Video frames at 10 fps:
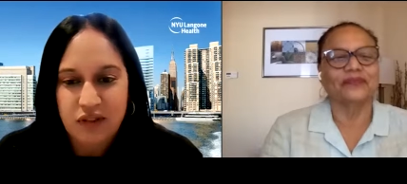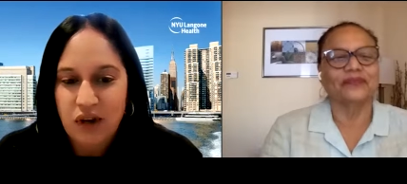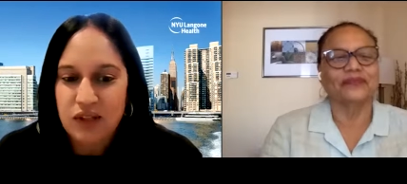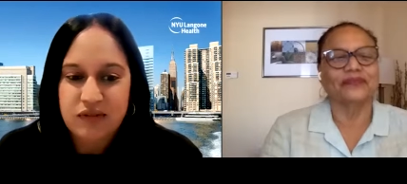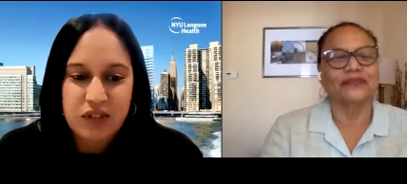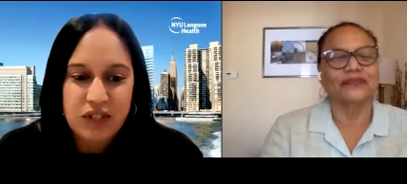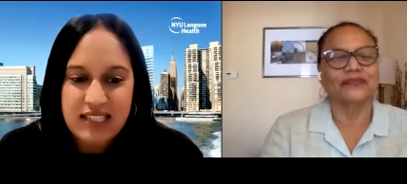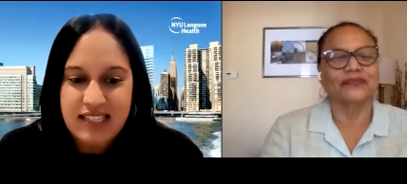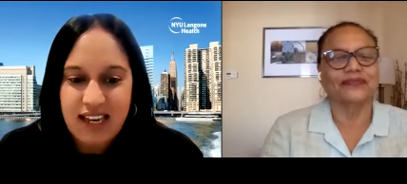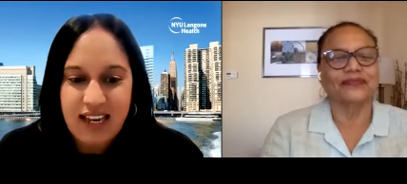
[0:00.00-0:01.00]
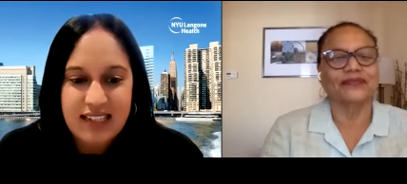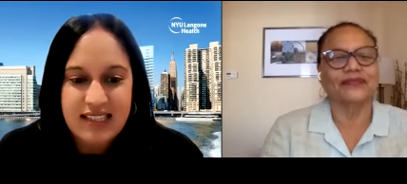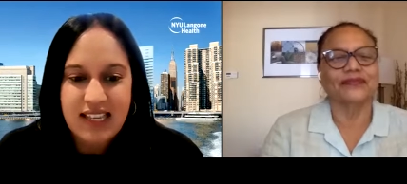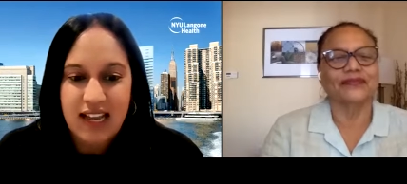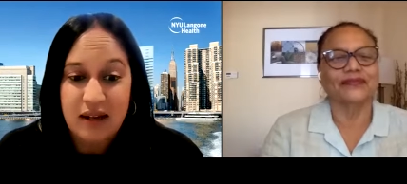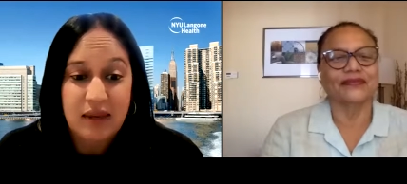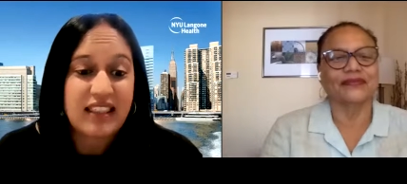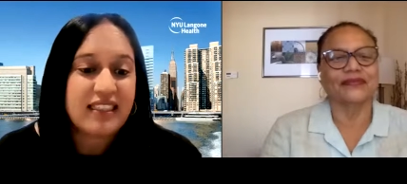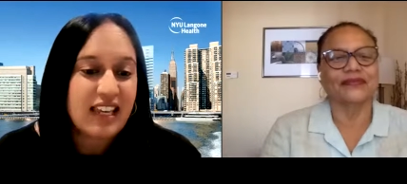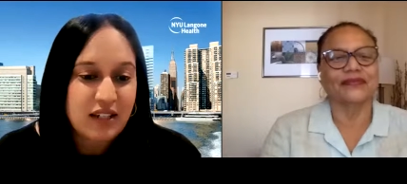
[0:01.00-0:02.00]
Speaker 1: for all of your insights. Um,
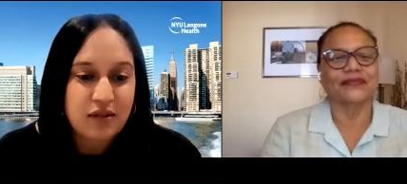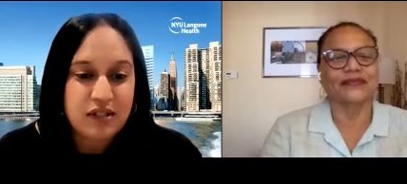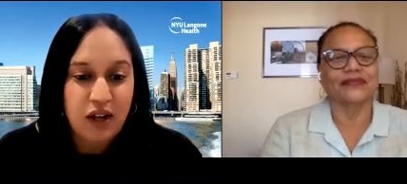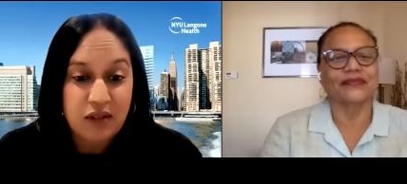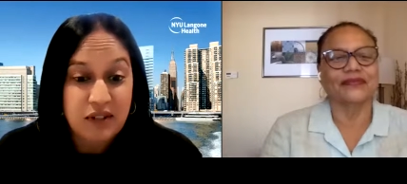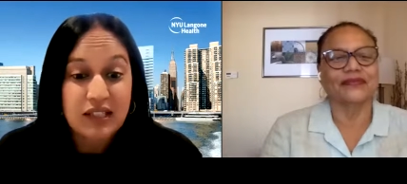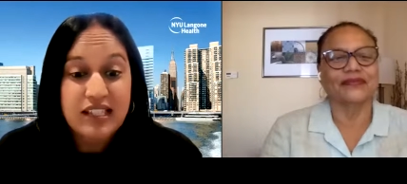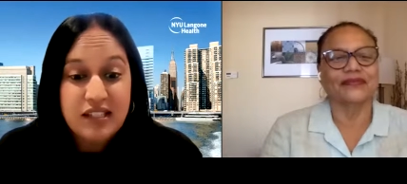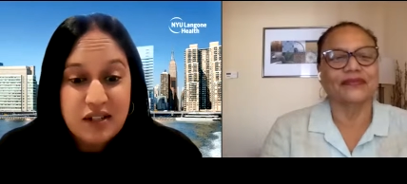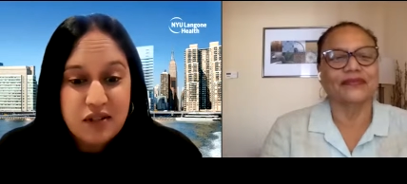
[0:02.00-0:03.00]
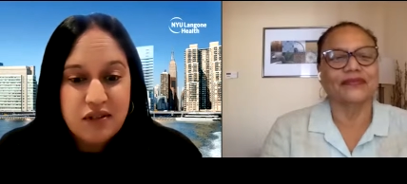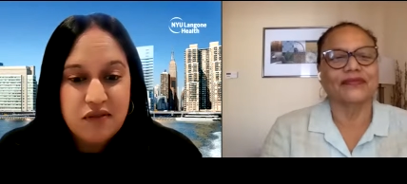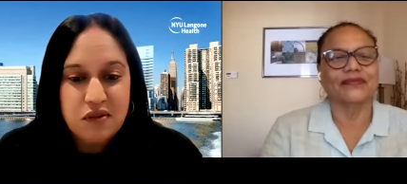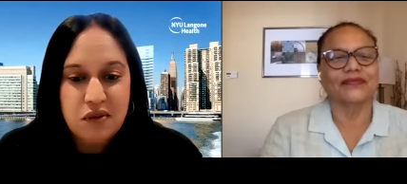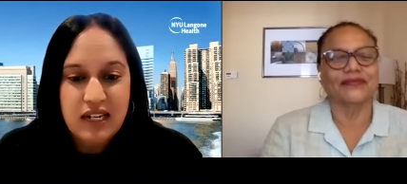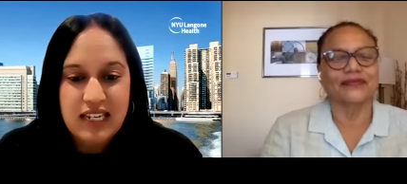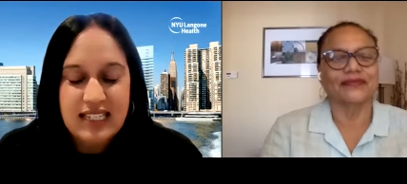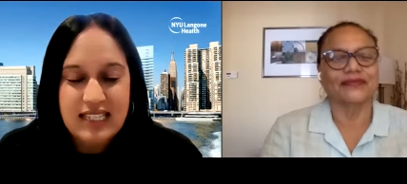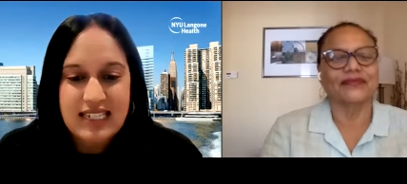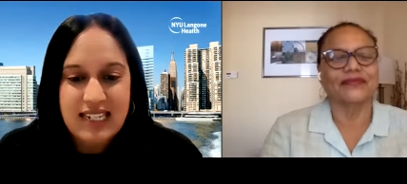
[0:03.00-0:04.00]
and thank you to all of our listeners for joining us
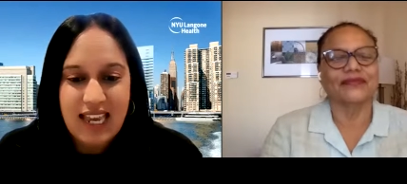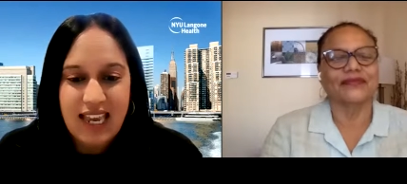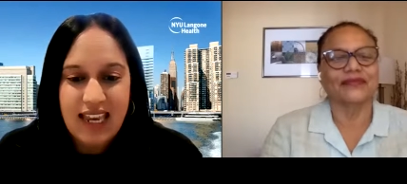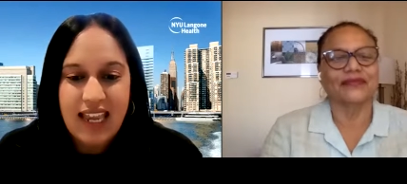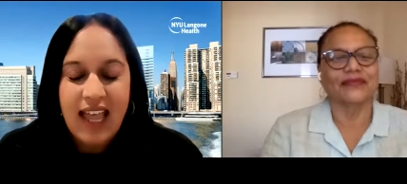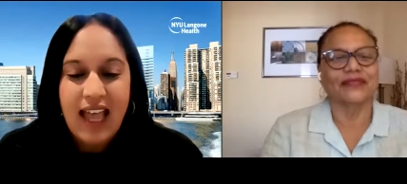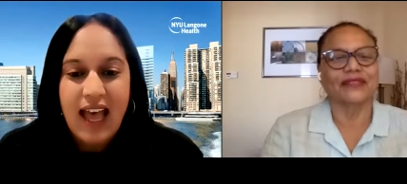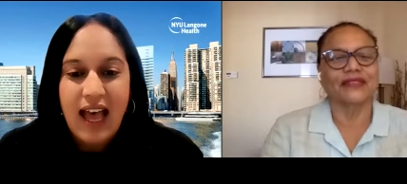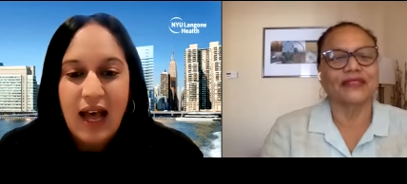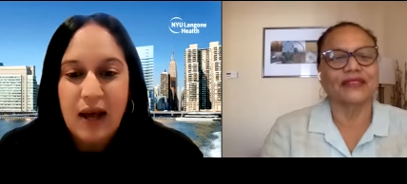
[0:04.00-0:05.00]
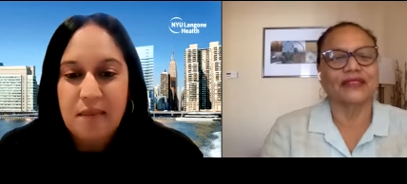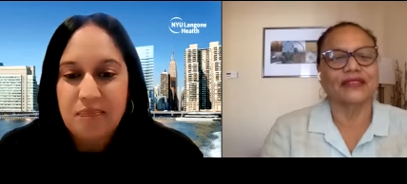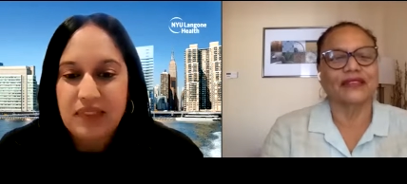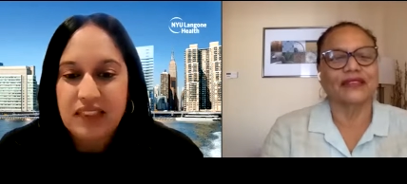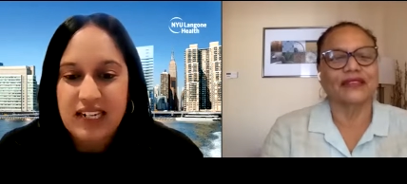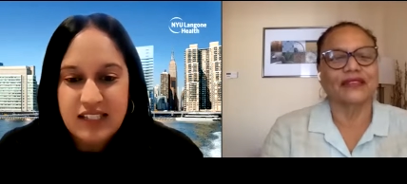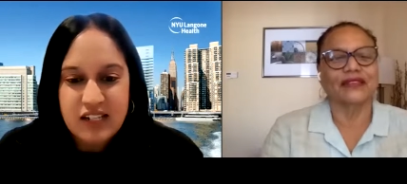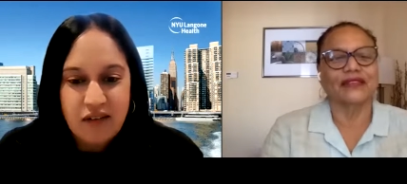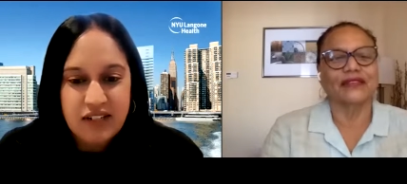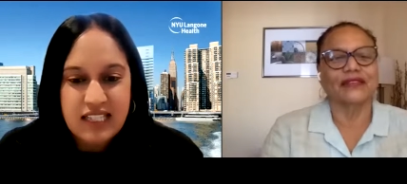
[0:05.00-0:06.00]
today. Um, the next
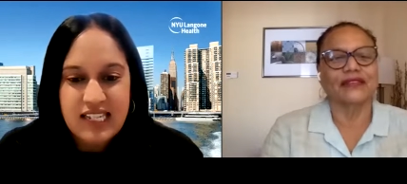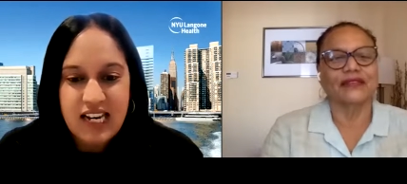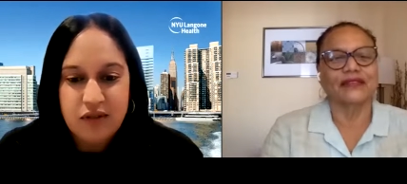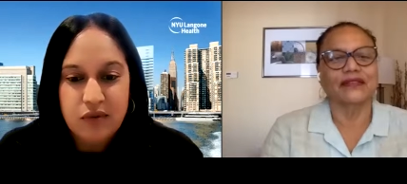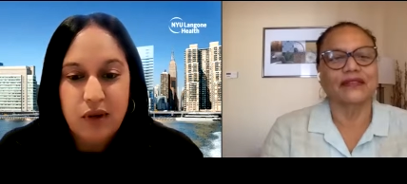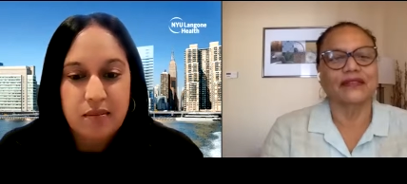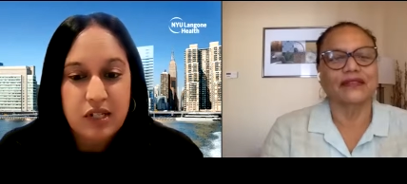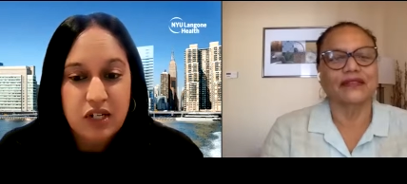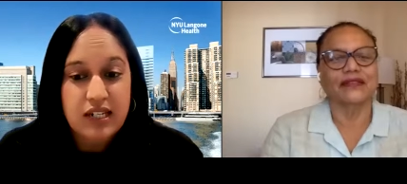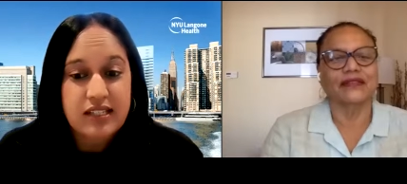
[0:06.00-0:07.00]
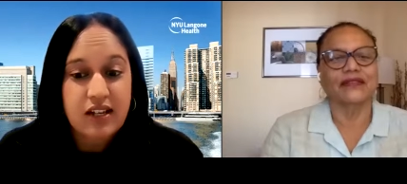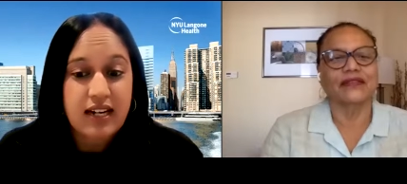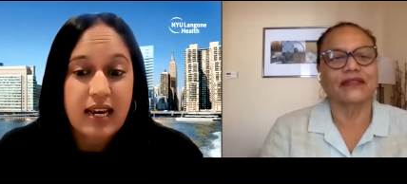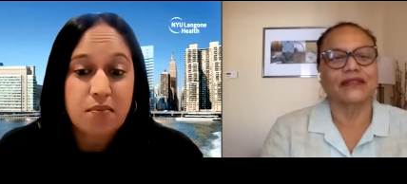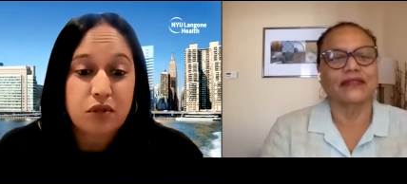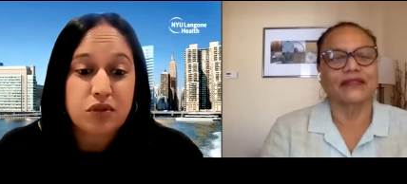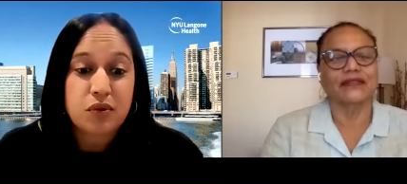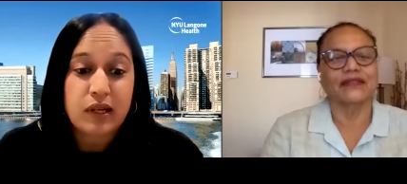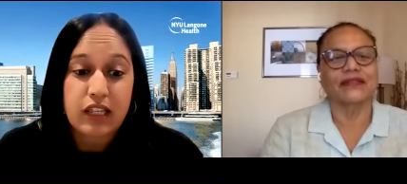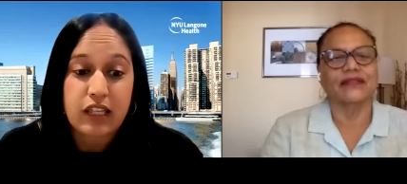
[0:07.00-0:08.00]
Coffee and Siren webinar is on April
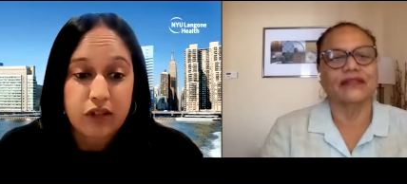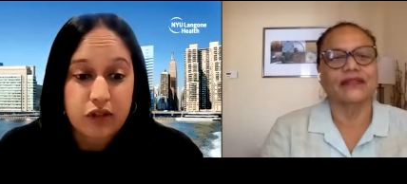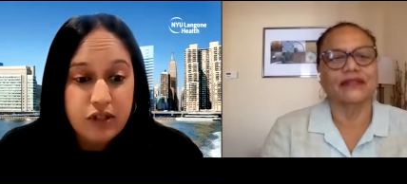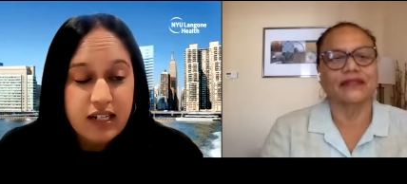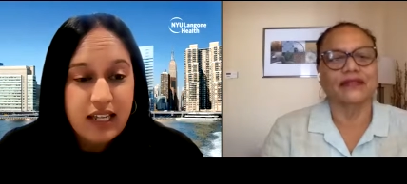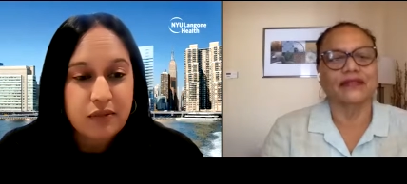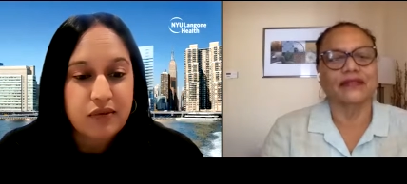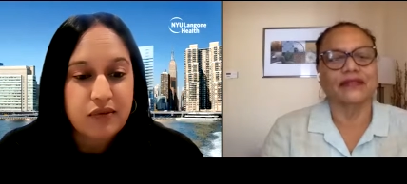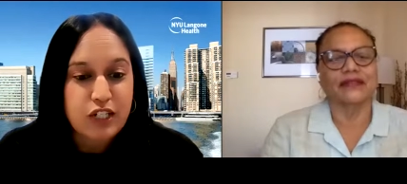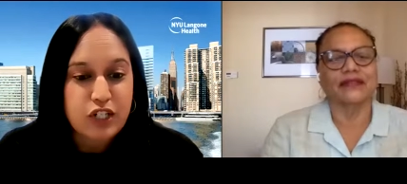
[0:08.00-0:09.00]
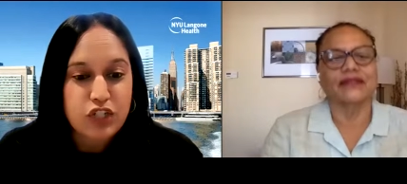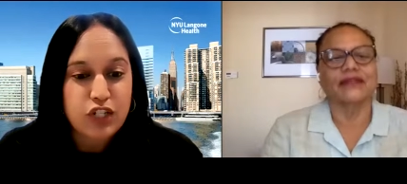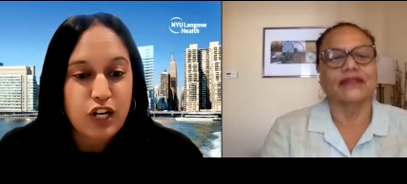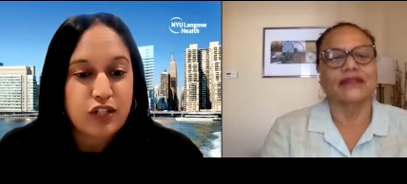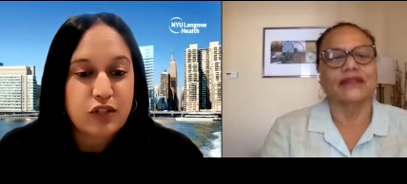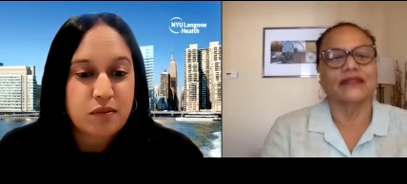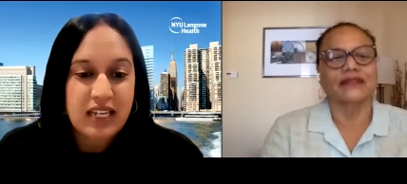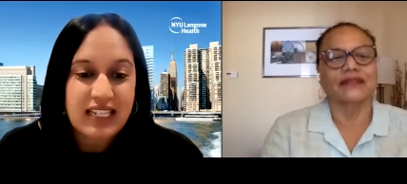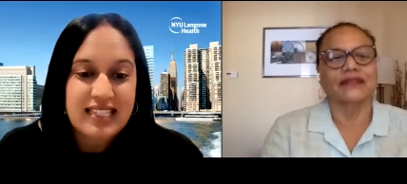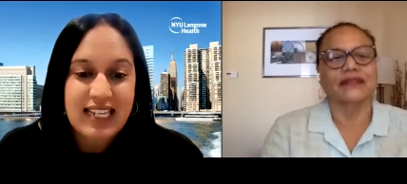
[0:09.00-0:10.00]
23rd and will feature Doctors
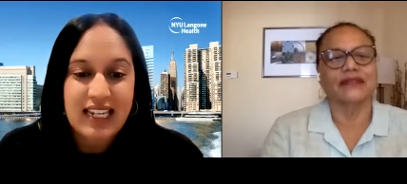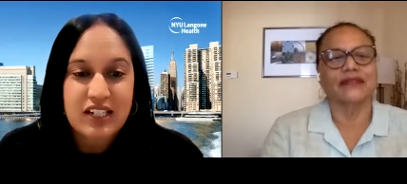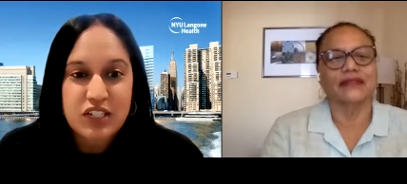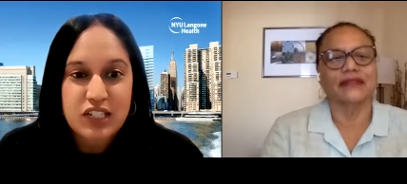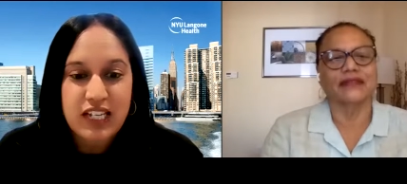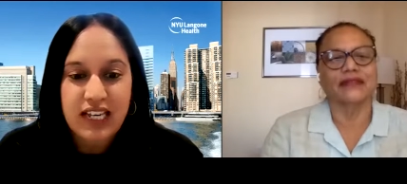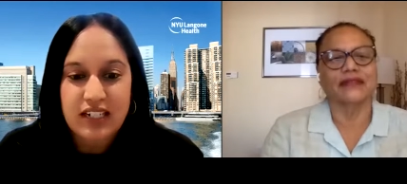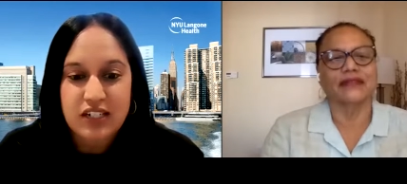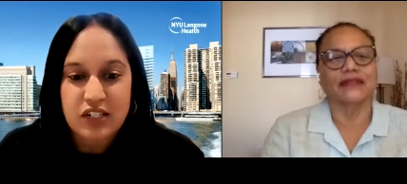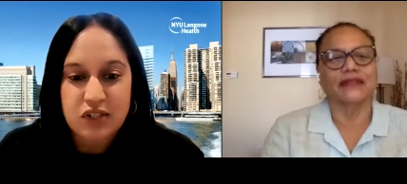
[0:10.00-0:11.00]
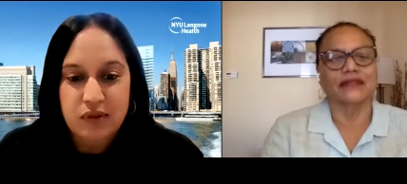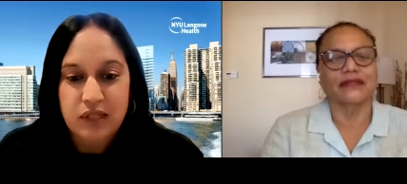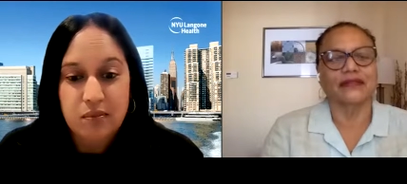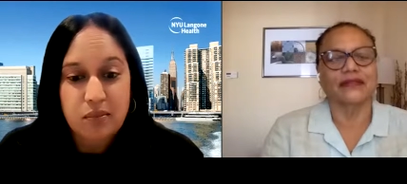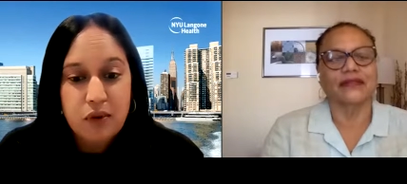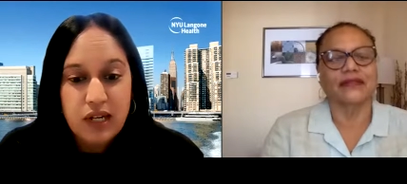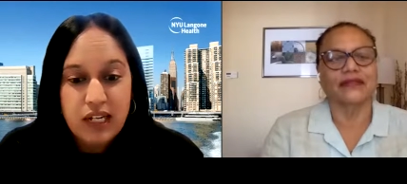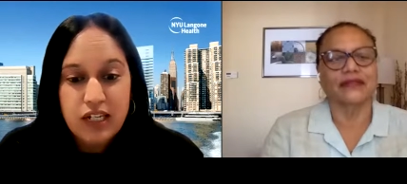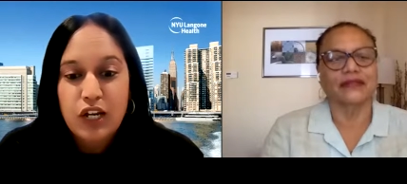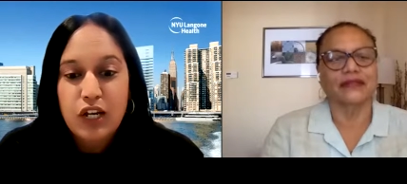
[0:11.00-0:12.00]
Megan Sandel and Dr. Rhea Boyd,